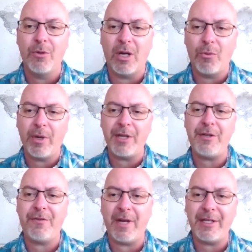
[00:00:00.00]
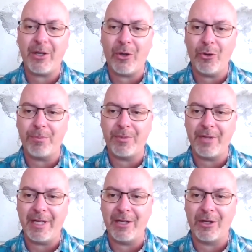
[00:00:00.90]
Where do you find hope
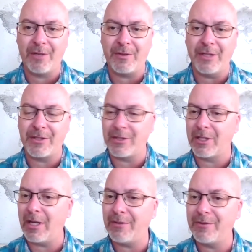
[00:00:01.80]
in all of this? There's a lot of